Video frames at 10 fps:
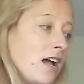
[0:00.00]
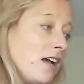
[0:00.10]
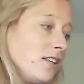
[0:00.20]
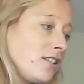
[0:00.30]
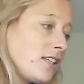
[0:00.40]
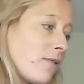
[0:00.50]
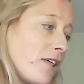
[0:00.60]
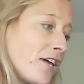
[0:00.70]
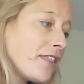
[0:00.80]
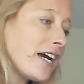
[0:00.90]
So I
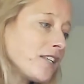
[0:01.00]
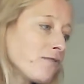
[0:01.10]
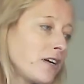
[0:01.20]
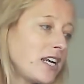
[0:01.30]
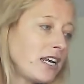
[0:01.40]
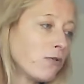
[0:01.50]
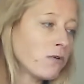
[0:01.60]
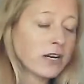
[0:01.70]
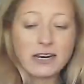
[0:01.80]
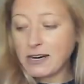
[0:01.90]
think that's really all
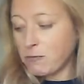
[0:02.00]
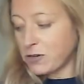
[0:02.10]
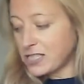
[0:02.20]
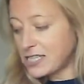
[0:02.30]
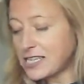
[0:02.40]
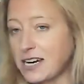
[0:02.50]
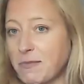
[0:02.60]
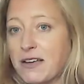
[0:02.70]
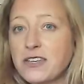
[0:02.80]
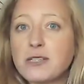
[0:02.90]
I want to say
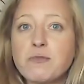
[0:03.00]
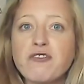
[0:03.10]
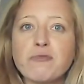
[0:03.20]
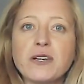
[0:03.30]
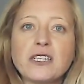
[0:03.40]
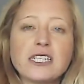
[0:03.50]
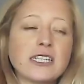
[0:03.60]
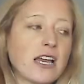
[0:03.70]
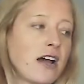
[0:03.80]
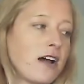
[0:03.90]
about this movement.
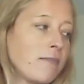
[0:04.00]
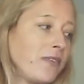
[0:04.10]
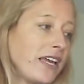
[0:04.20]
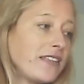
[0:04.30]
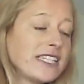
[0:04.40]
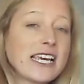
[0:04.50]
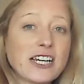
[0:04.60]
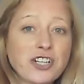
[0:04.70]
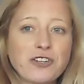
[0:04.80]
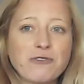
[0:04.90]
In the
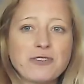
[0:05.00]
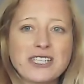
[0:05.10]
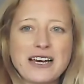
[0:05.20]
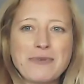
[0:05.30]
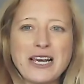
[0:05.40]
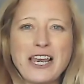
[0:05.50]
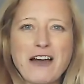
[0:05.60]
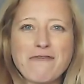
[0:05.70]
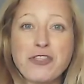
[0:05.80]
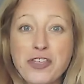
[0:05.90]
sectionals, I would
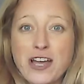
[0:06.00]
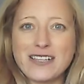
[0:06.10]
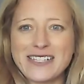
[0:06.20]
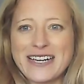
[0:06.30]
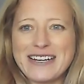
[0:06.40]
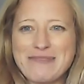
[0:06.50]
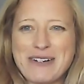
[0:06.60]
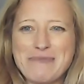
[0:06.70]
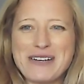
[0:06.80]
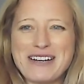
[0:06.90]
love on Thursday.
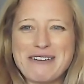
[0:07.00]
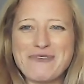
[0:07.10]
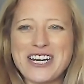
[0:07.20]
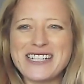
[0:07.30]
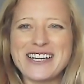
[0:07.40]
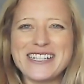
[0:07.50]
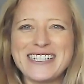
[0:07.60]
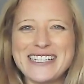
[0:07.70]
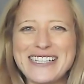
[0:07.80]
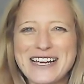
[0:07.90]
I'm really excited
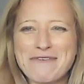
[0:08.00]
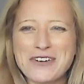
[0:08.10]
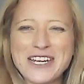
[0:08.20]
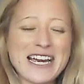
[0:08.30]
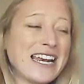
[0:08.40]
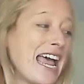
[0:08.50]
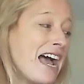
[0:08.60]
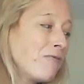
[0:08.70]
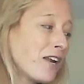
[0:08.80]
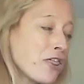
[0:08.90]
to see everyone again.
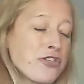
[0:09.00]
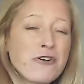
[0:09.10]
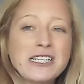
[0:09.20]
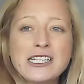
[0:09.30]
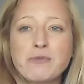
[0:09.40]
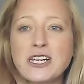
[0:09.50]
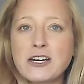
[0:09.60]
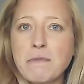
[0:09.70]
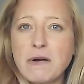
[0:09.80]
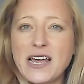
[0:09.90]
What I thought is we
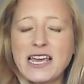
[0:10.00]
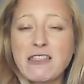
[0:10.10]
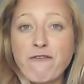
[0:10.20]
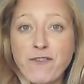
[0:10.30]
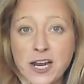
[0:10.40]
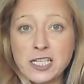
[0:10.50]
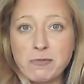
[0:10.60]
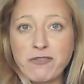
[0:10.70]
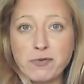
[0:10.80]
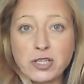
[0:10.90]
could play the first
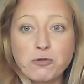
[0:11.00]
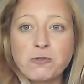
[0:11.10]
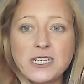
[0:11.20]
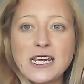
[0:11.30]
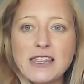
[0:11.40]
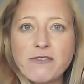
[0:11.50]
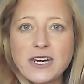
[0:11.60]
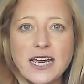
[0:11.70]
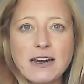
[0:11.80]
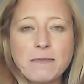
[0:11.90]
movement all together
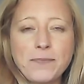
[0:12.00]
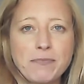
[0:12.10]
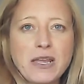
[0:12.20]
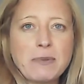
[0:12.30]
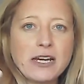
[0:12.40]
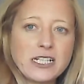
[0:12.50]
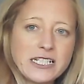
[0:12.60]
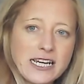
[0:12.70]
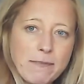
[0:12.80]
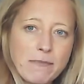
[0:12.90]
again, maybe under
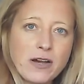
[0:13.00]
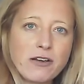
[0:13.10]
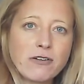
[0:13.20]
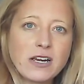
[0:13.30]
tempo,